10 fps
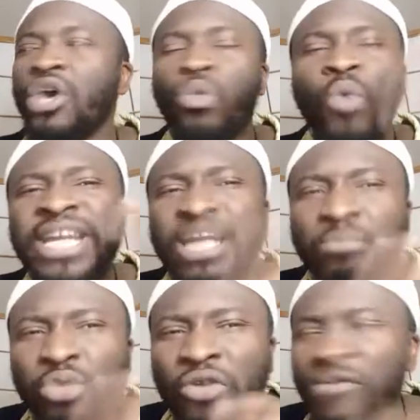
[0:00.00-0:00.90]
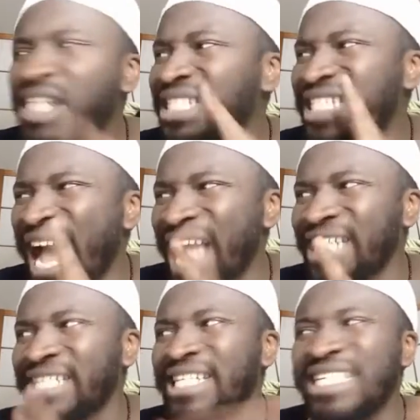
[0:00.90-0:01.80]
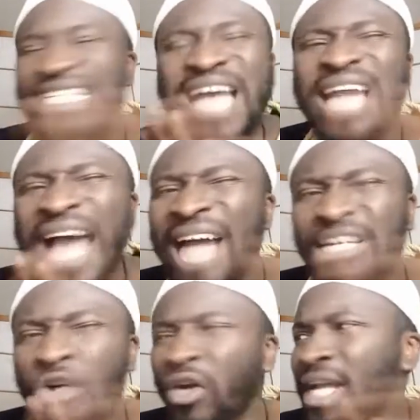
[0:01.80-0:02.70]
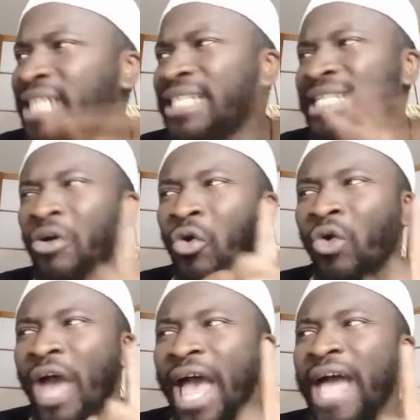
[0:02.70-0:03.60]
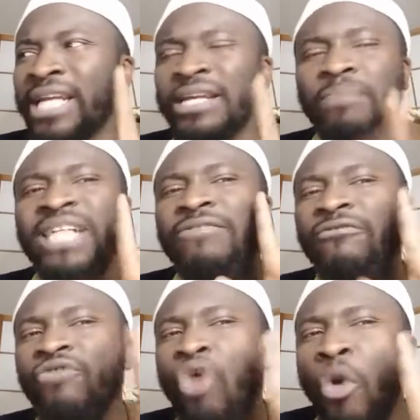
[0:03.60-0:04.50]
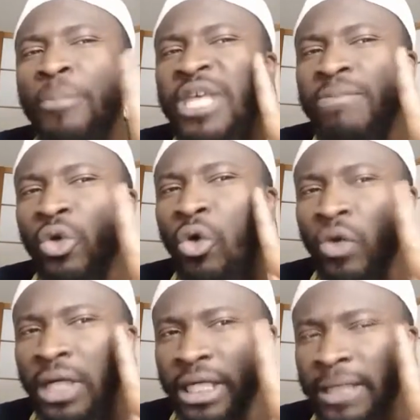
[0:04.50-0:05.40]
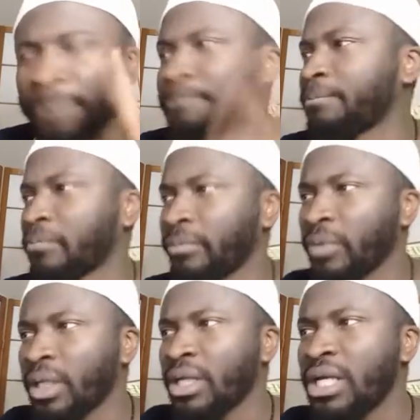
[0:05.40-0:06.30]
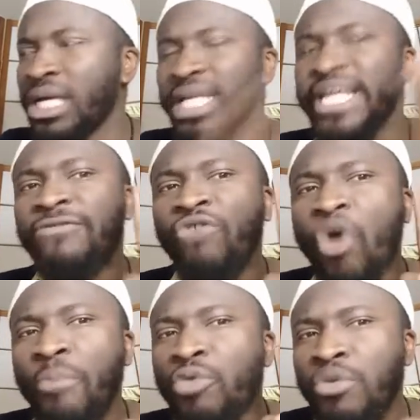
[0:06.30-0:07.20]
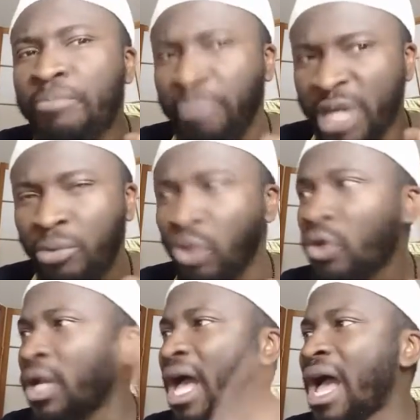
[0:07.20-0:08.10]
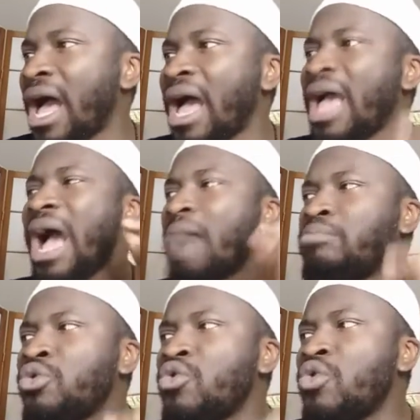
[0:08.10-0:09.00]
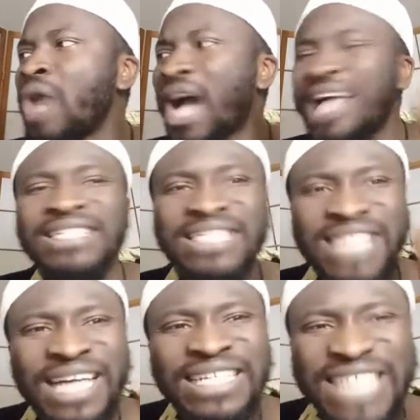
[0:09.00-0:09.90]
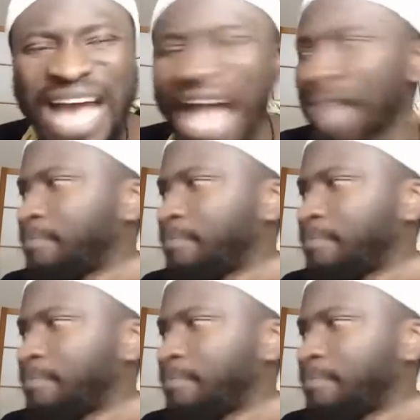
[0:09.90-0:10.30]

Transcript: When the prophet died, none had collected the Quran but four people only. These four people are Abu Ad-Darda.